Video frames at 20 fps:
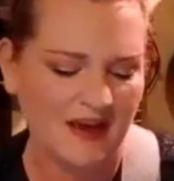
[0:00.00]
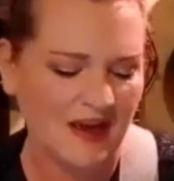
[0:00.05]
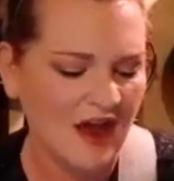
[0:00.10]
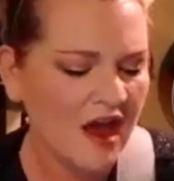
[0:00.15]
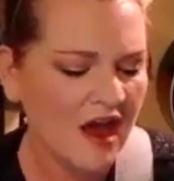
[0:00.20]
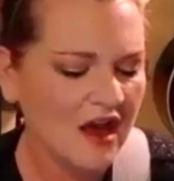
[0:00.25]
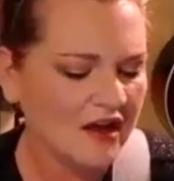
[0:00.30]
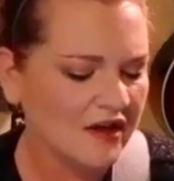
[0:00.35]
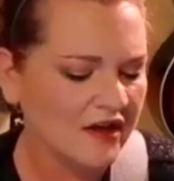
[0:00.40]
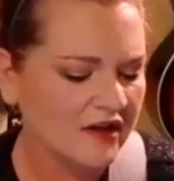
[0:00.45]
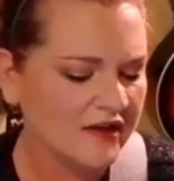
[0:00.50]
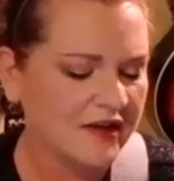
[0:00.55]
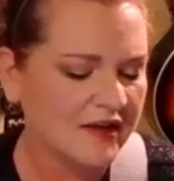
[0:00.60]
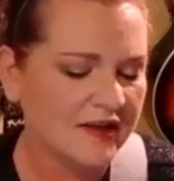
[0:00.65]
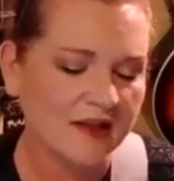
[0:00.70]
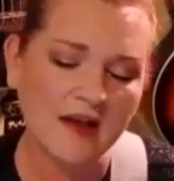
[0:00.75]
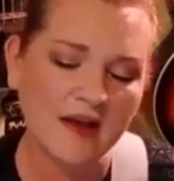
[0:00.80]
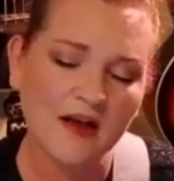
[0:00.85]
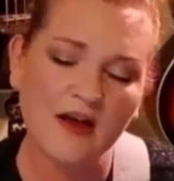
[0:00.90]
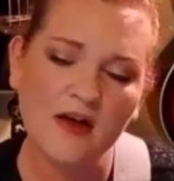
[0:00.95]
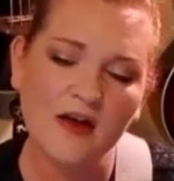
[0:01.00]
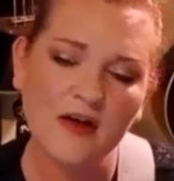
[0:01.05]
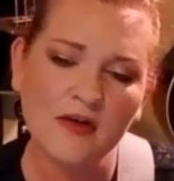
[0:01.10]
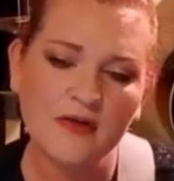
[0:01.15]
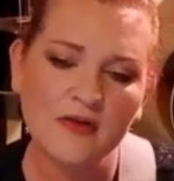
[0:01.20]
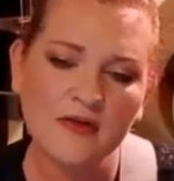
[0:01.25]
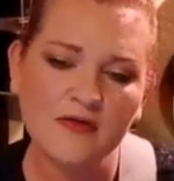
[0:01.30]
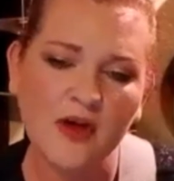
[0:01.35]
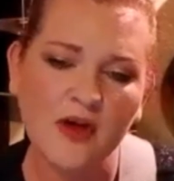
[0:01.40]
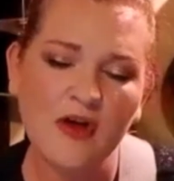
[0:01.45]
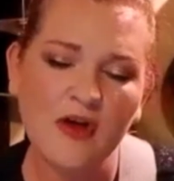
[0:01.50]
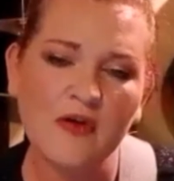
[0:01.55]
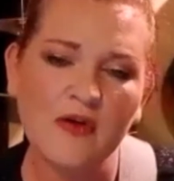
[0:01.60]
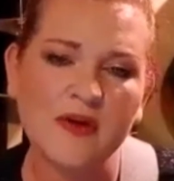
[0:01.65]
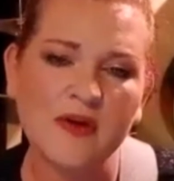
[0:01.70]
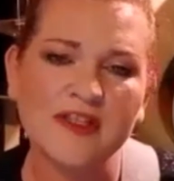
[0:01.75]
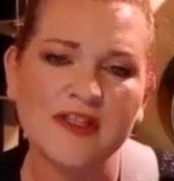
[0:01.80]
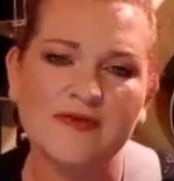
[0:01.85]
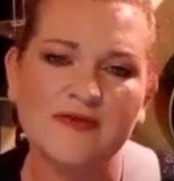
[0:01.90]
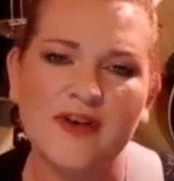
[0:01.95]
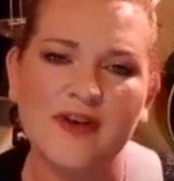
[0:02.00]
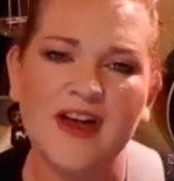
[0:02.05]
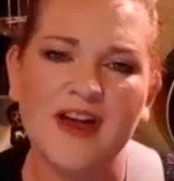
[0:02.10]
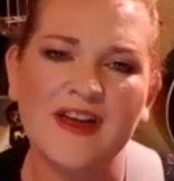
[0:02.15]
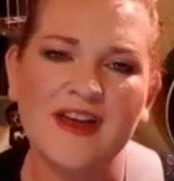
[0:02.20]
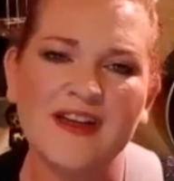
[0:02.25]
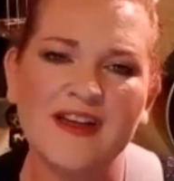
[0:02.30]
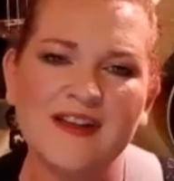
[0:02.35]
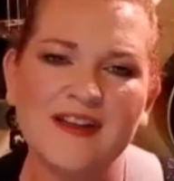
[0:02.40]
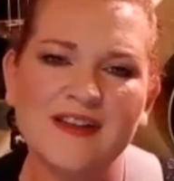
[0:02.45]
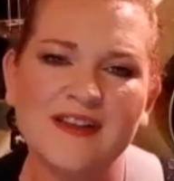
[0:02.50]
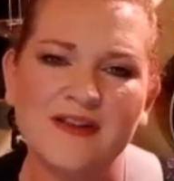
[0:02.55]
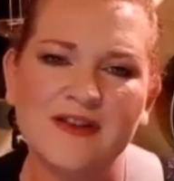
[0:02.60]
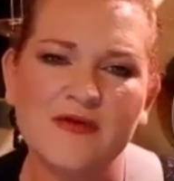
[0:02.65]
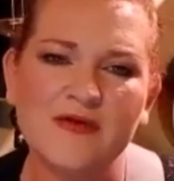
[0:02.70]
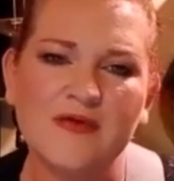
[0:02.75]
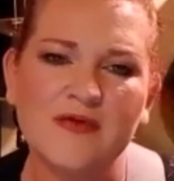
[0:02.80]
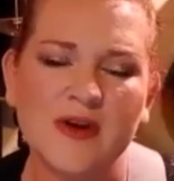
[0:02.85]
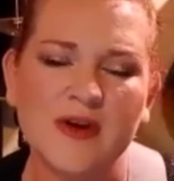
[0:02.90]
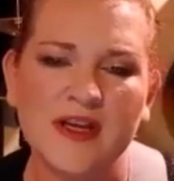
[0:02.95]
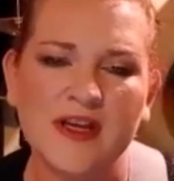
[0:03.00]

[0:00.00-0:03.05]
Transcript: 'cause love always finds a way.